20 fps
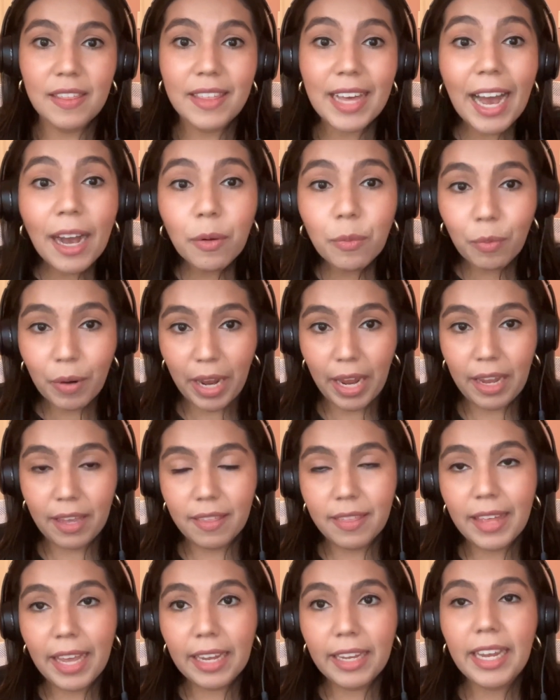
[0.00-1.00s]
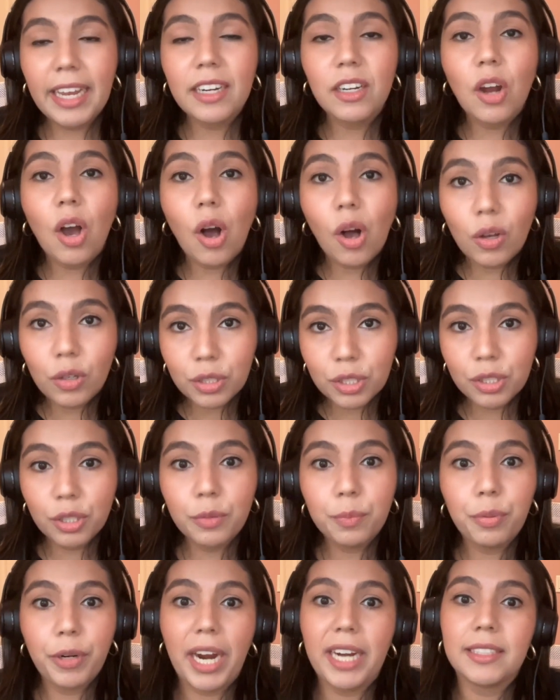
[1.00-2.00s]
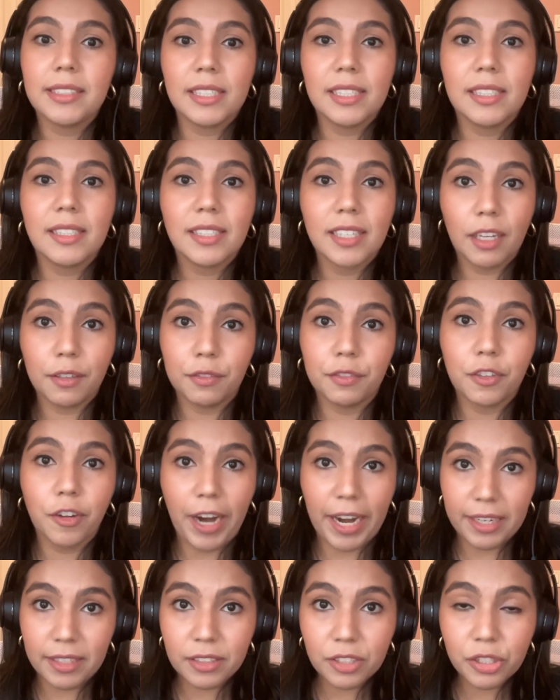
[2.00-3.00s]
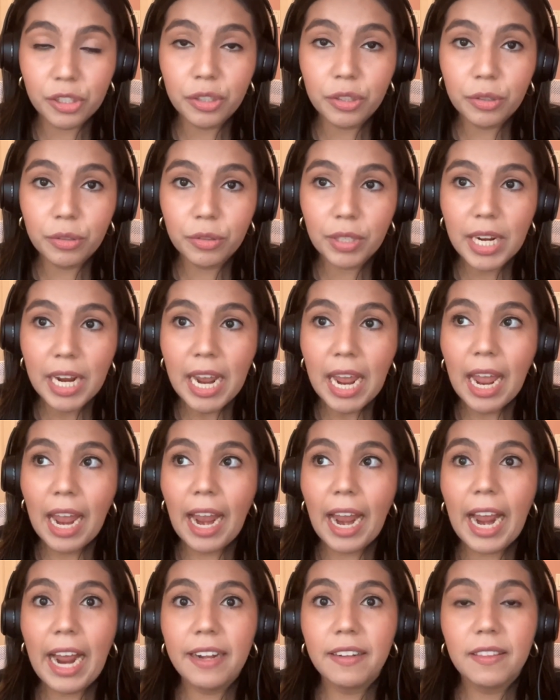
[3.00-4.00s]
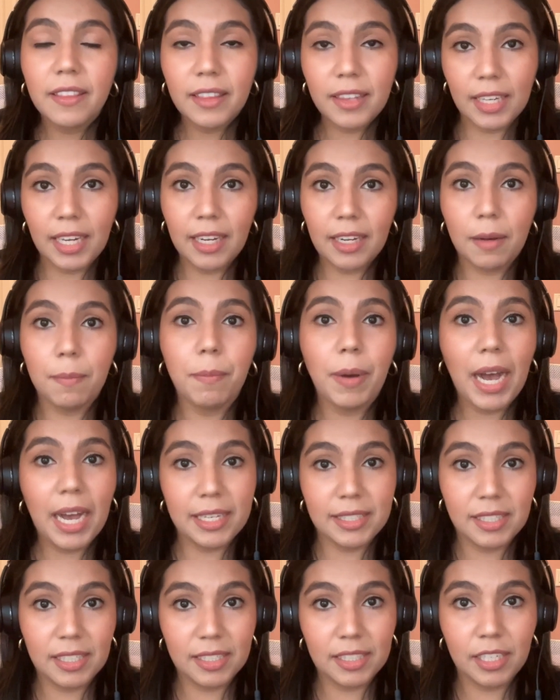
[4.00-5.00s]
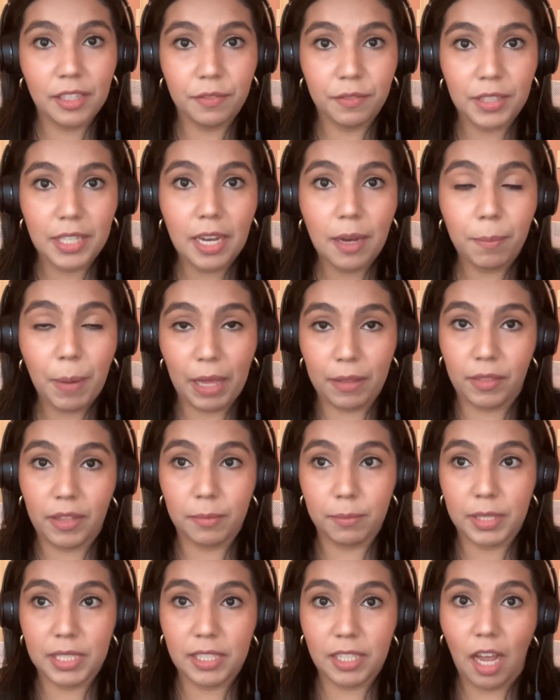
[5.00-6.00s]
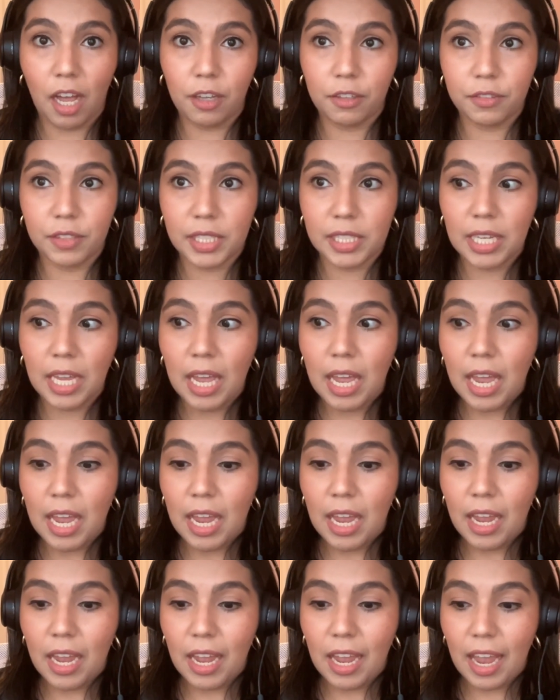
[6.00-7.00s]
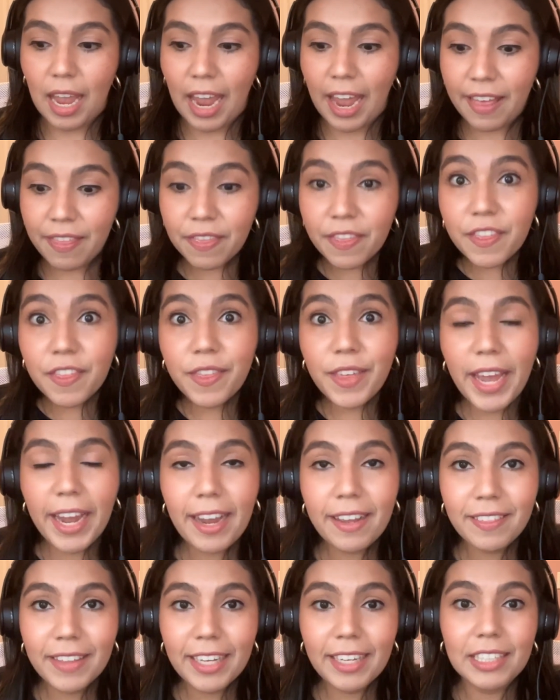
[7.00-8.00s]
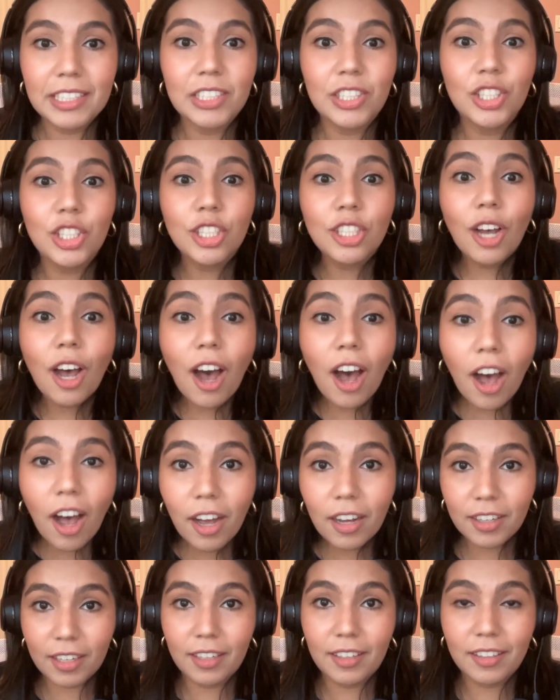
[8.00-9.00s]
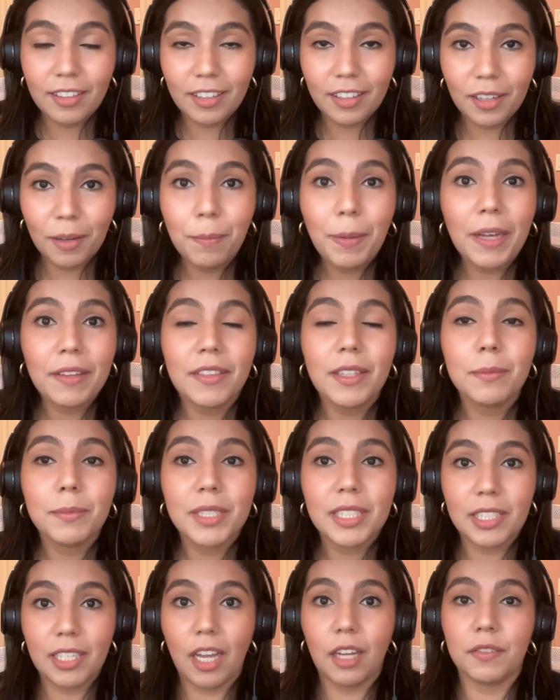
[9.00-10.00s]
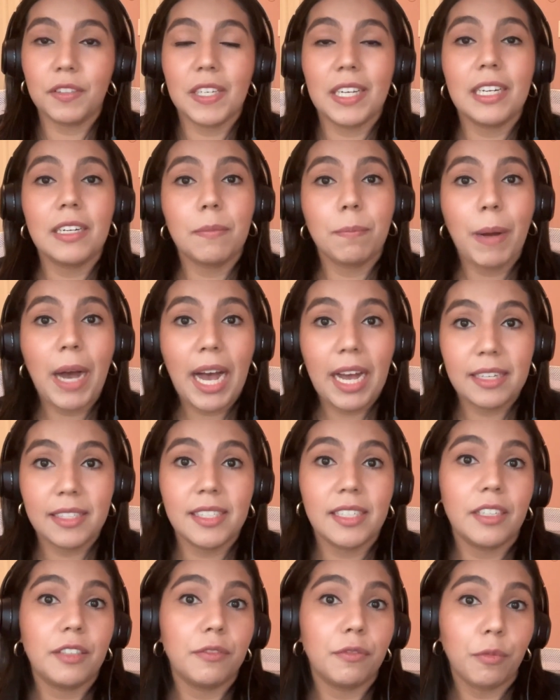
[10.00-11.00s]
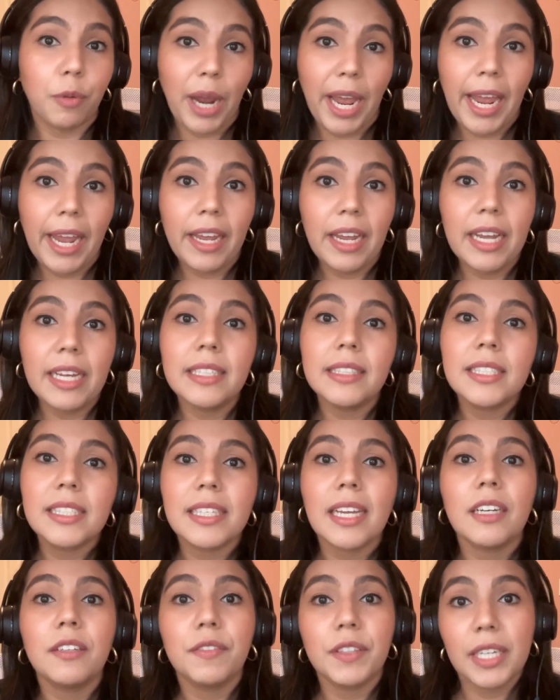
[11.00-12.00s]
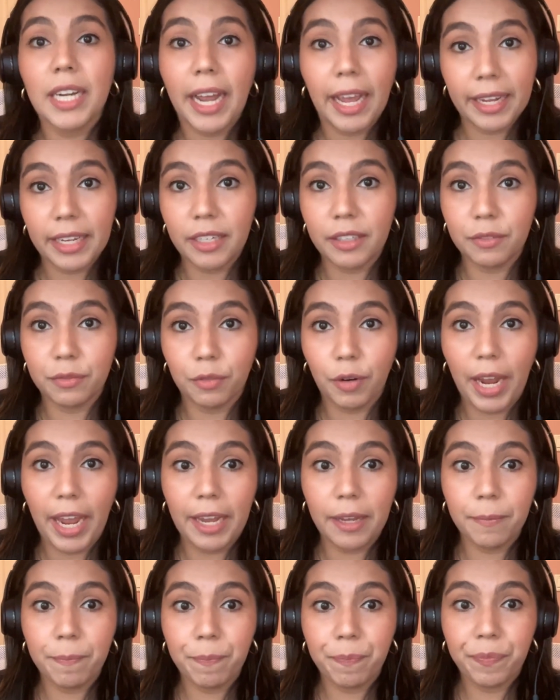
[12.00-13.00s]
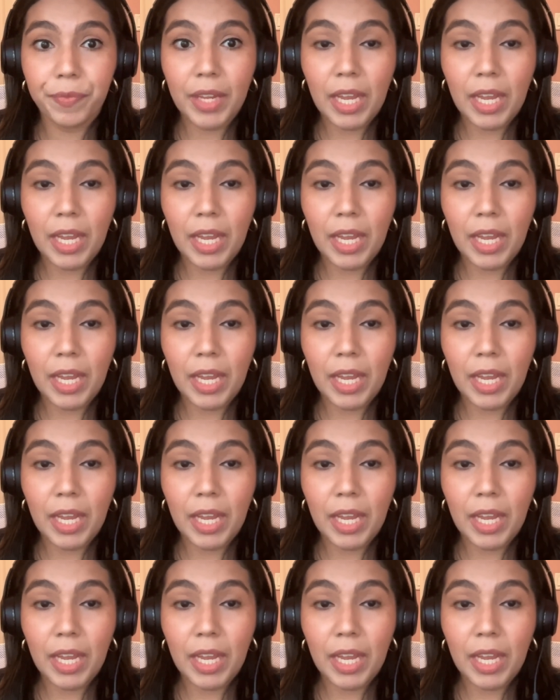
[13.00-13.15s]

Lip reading: That way, they can also practice self-gratitude and think positively about themselves. And then they can talk about themselves in a positive way instead of a negative way.